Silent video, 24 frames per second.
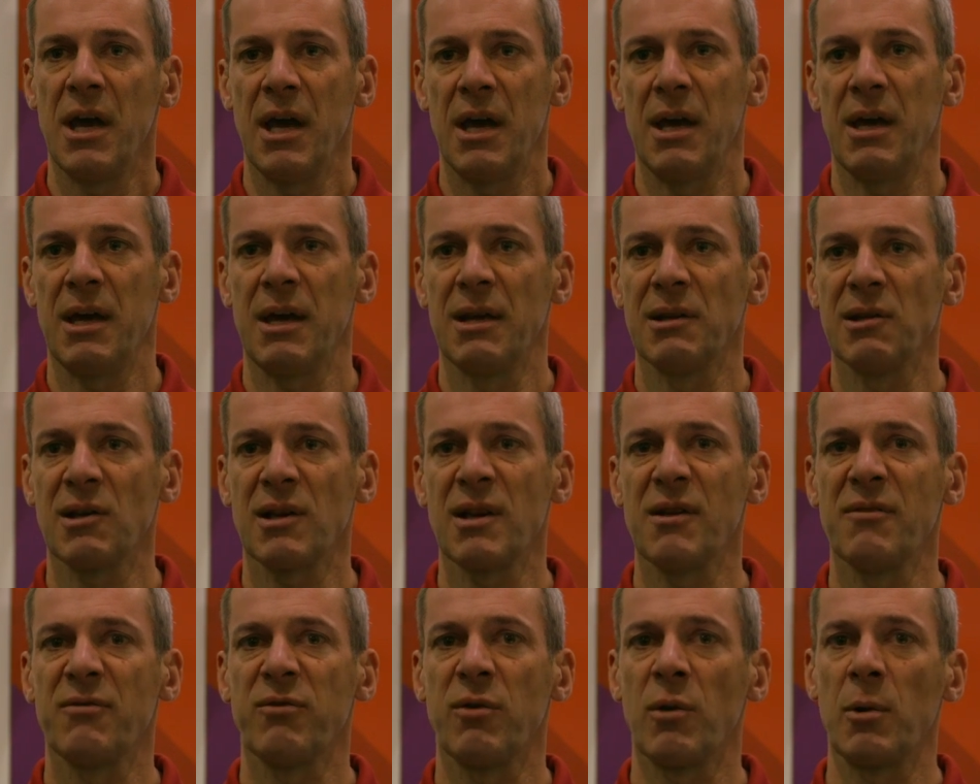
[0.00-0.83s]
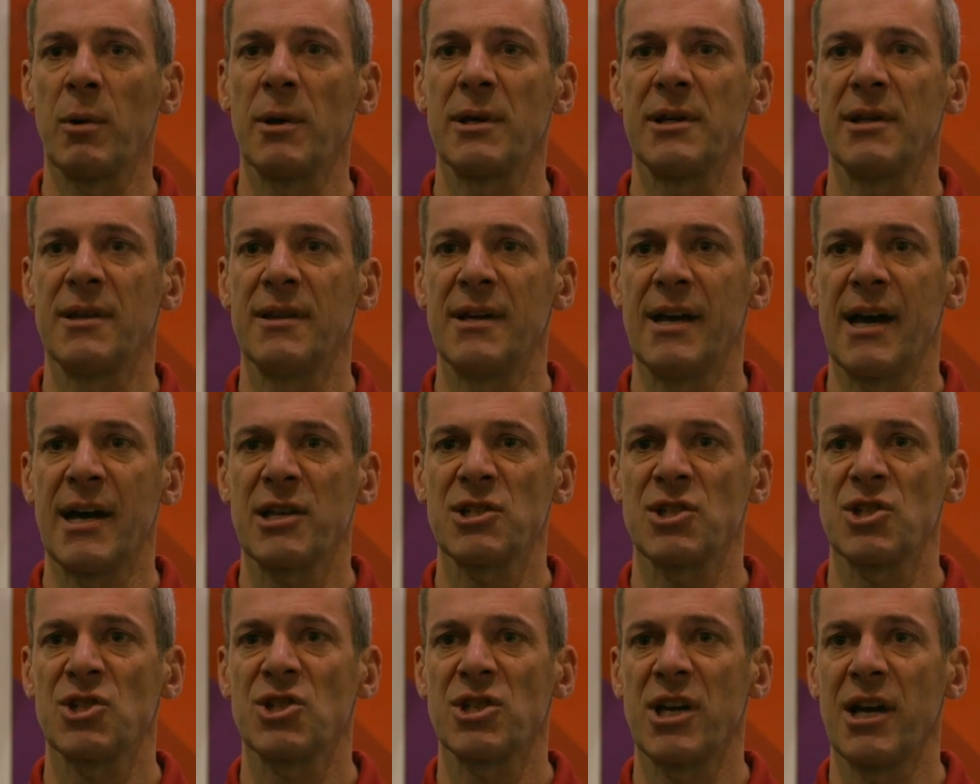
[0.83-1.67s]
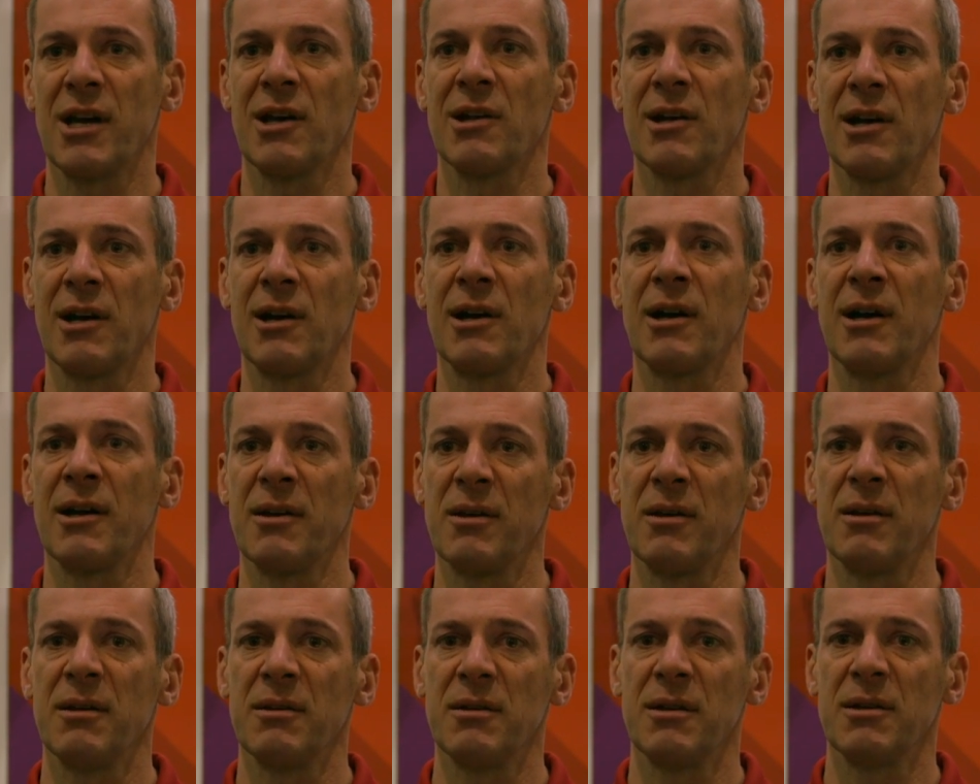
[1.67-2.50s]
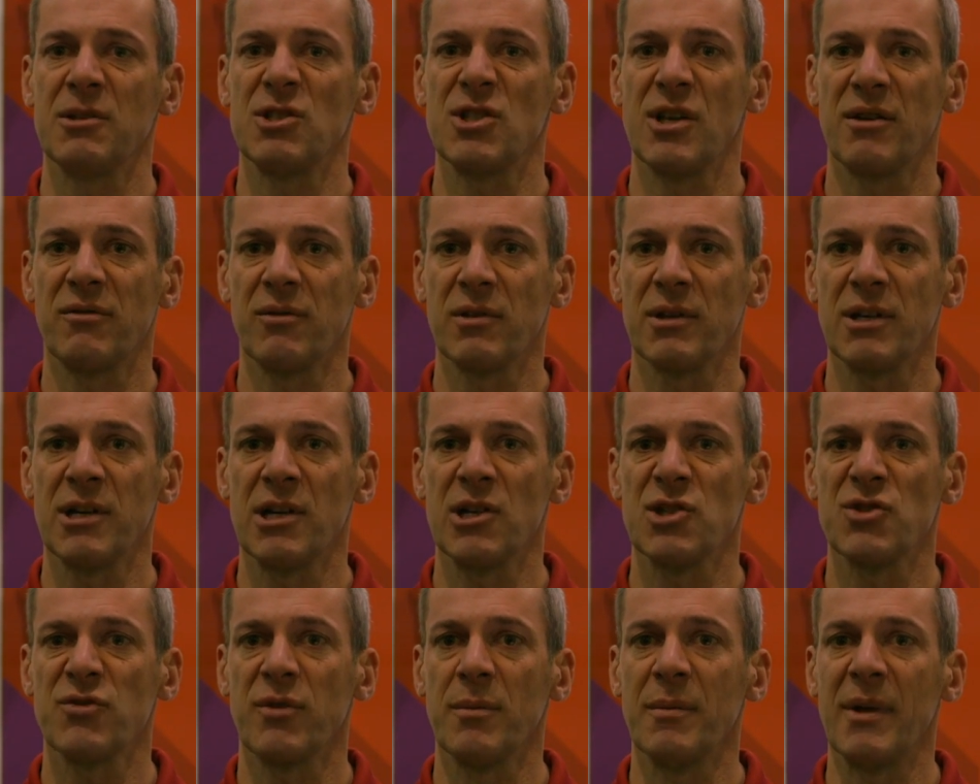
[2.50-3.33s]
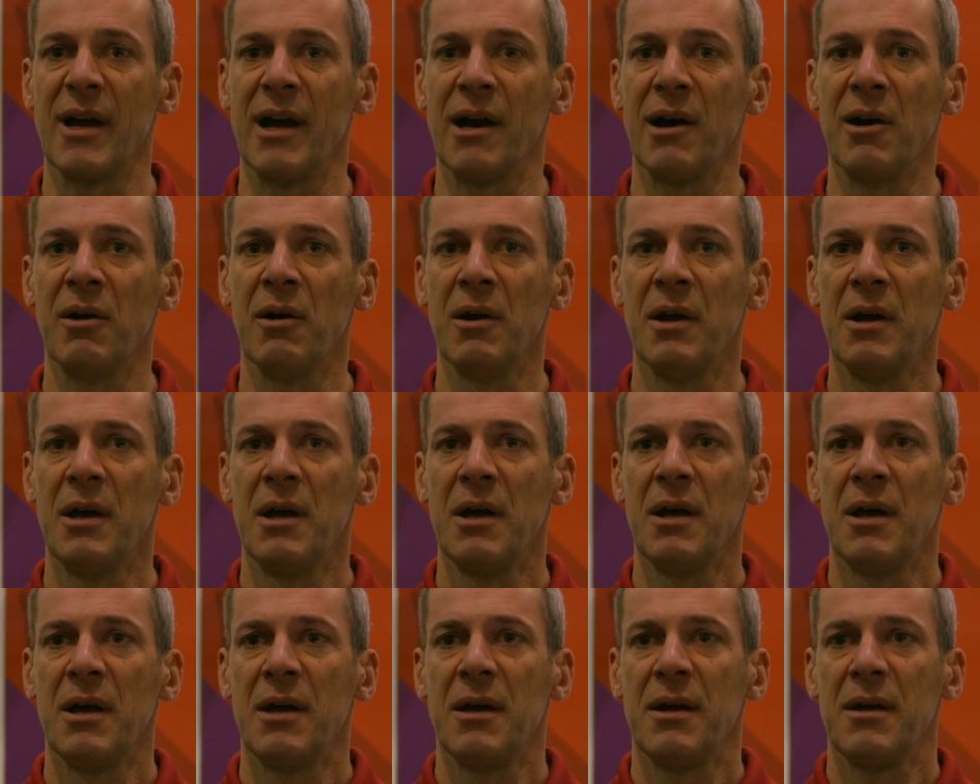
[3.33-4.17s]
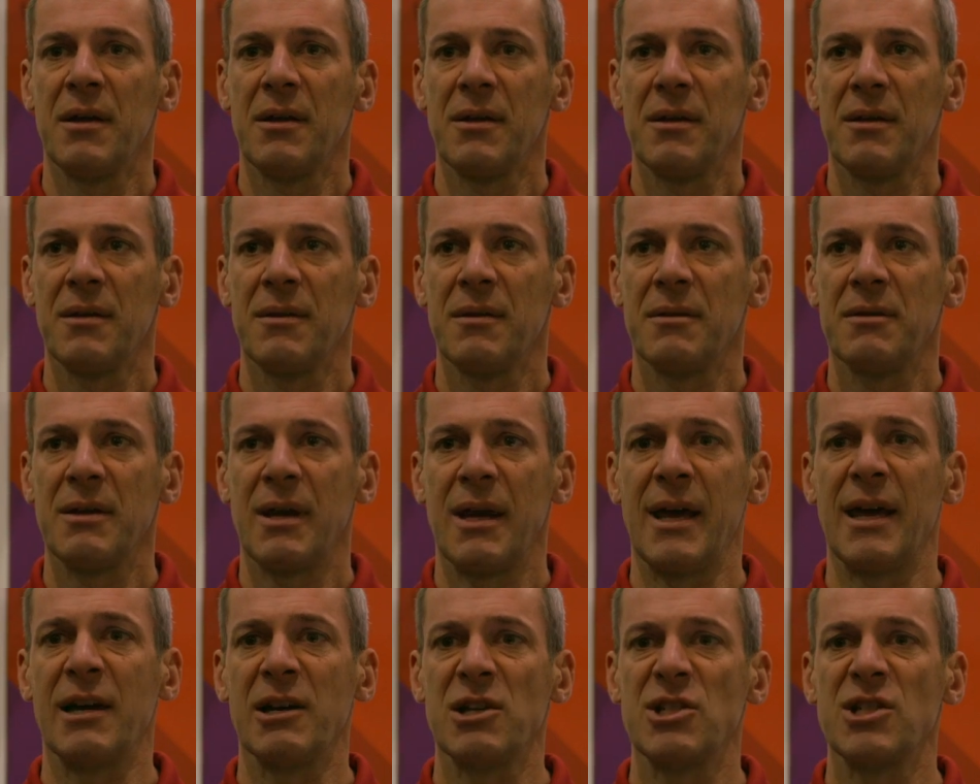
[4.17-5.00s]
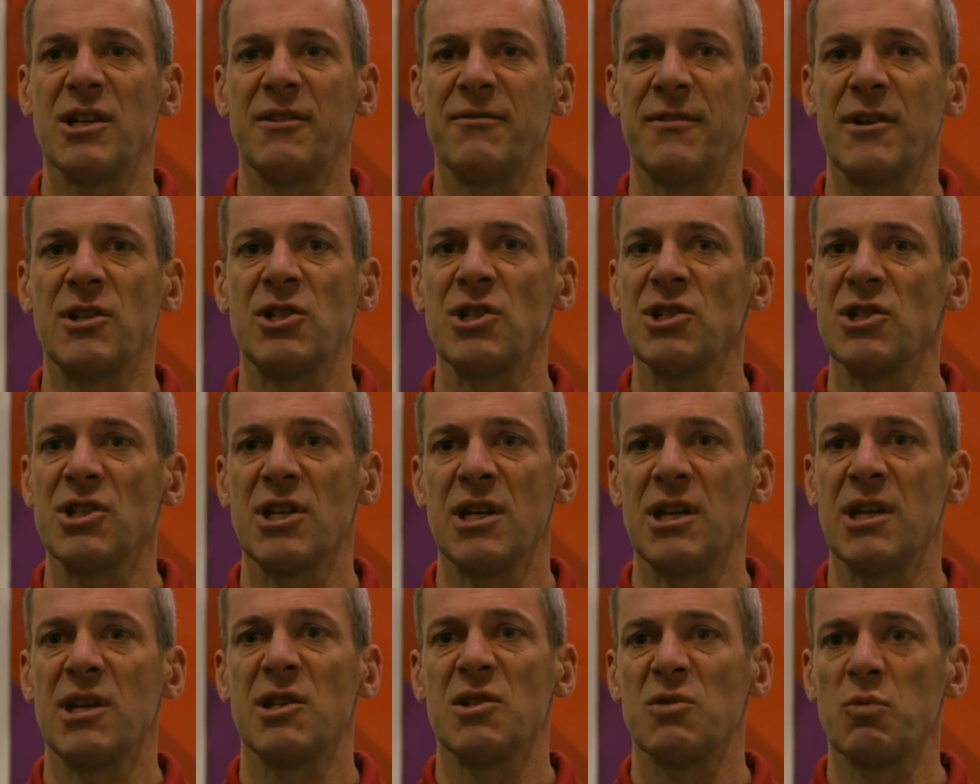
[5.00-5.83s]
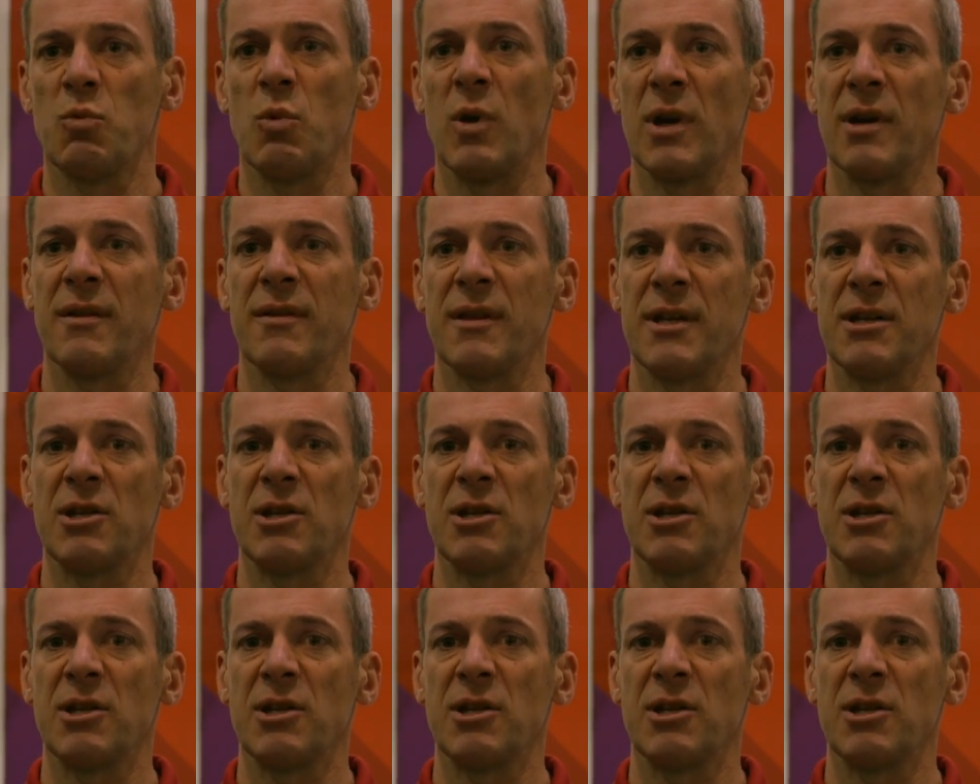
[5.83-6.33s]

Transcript: And looking forward to the exascale era in several years from now, energy efficiency is one of the